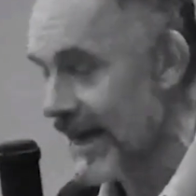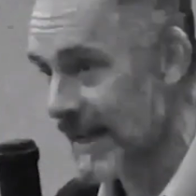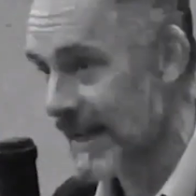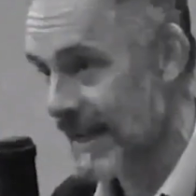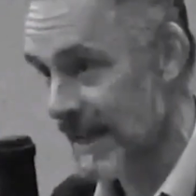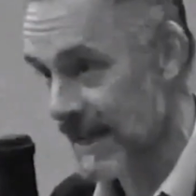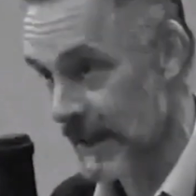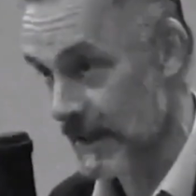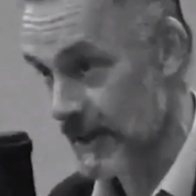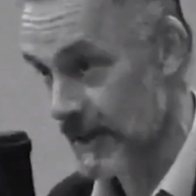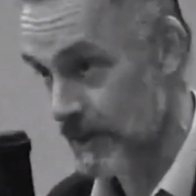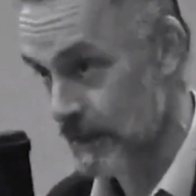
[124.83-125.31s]
and
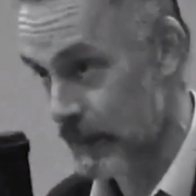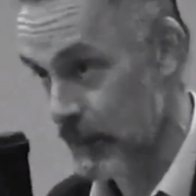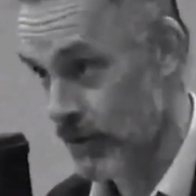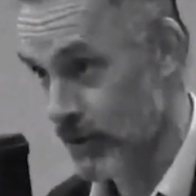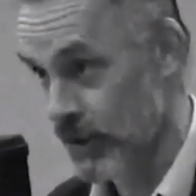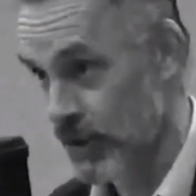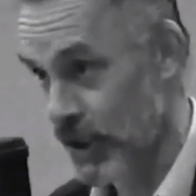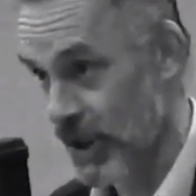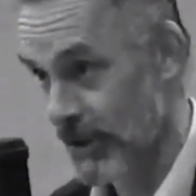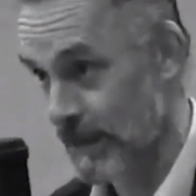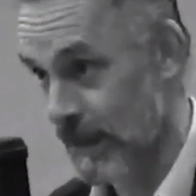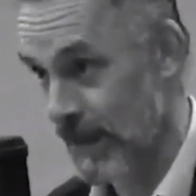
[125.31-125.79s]
get this poor
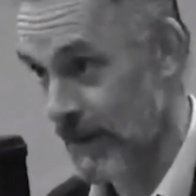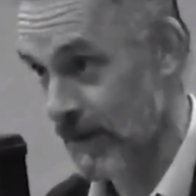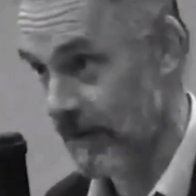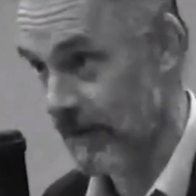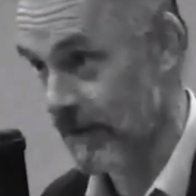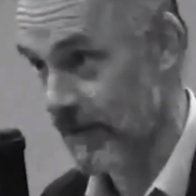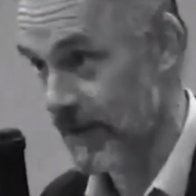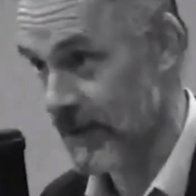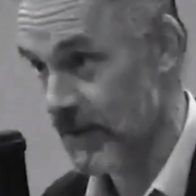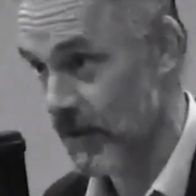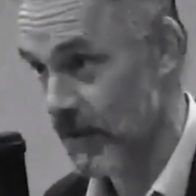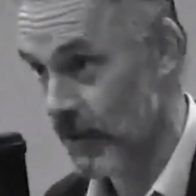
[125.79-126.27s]
sheep out of
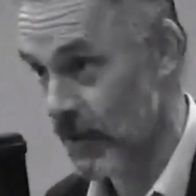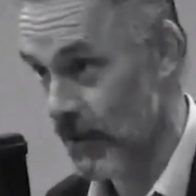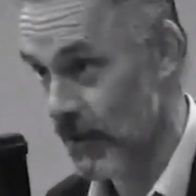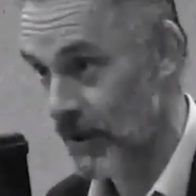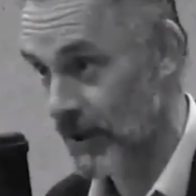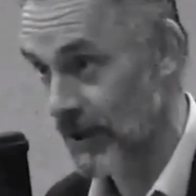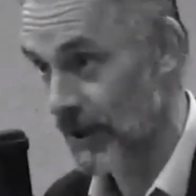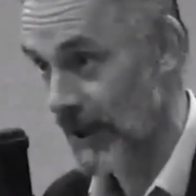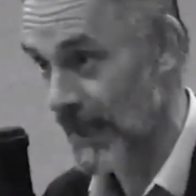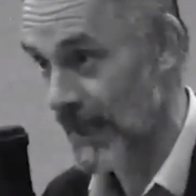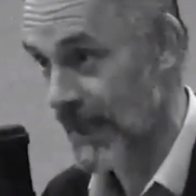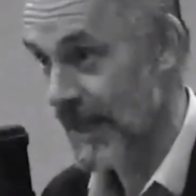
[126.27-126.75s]
this
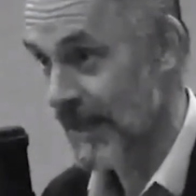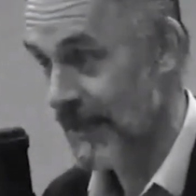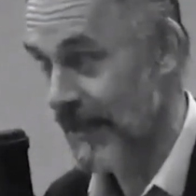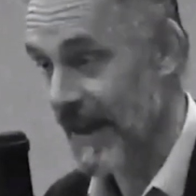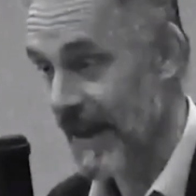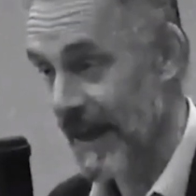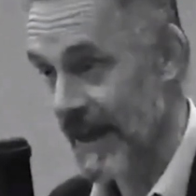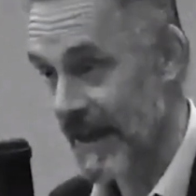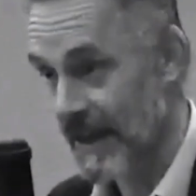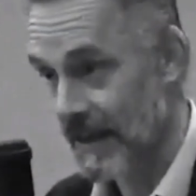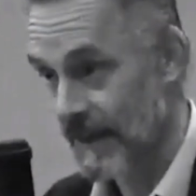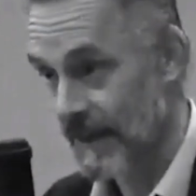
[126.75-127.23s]
hole.
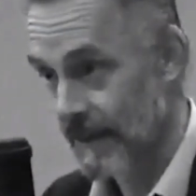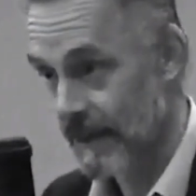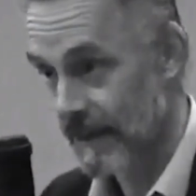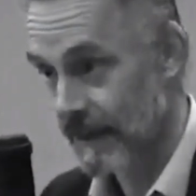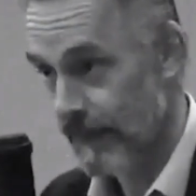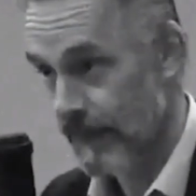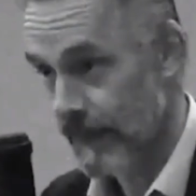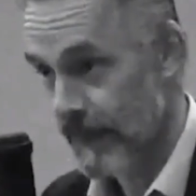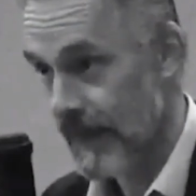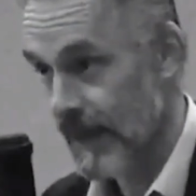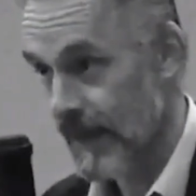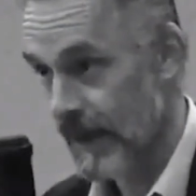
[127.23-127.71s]
Then,
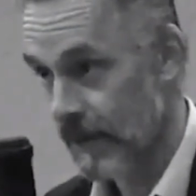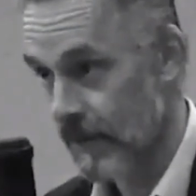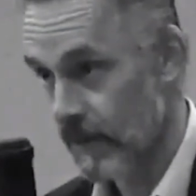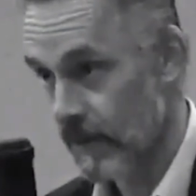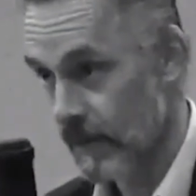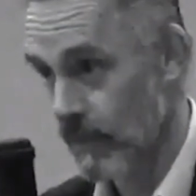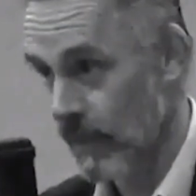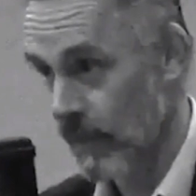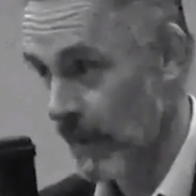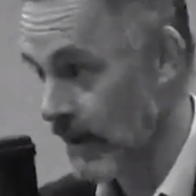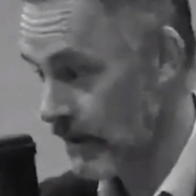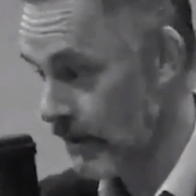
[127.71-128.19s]

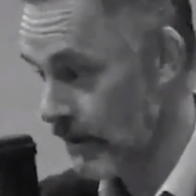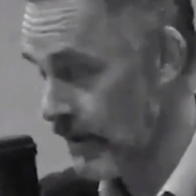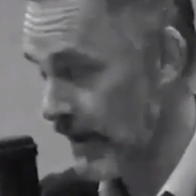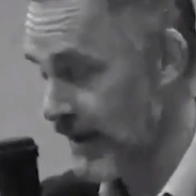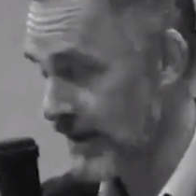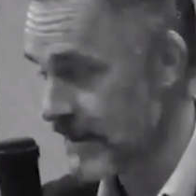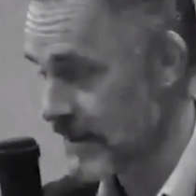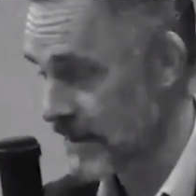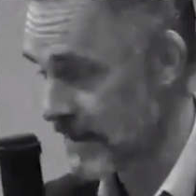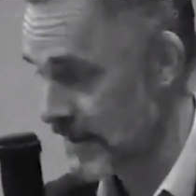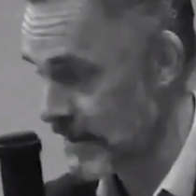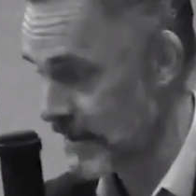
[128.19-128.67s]
well,
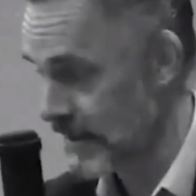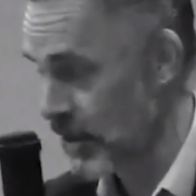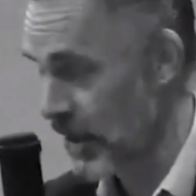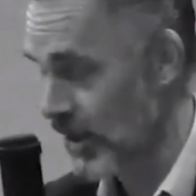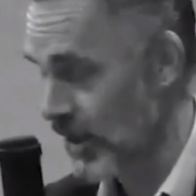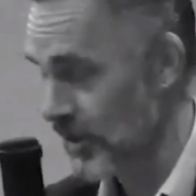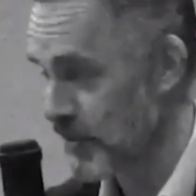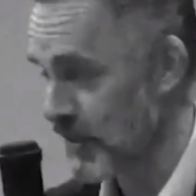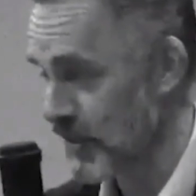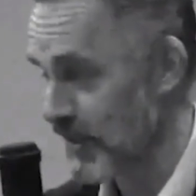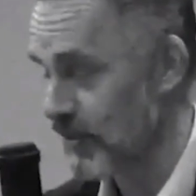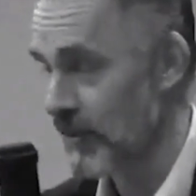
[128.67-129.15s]
Christ's
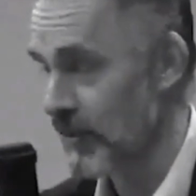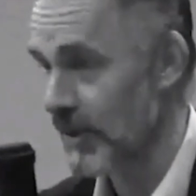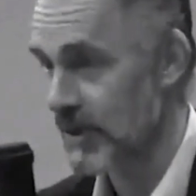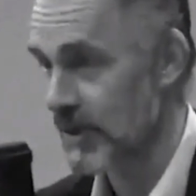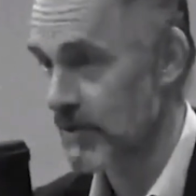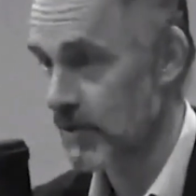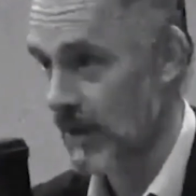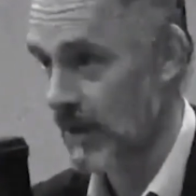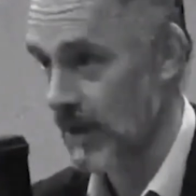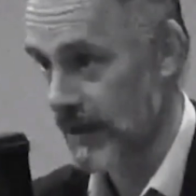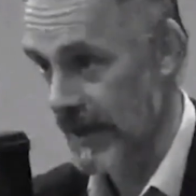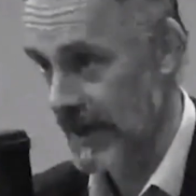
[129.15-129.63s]
judgment
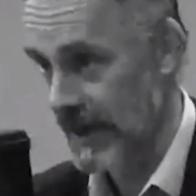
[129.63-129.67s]
was, well,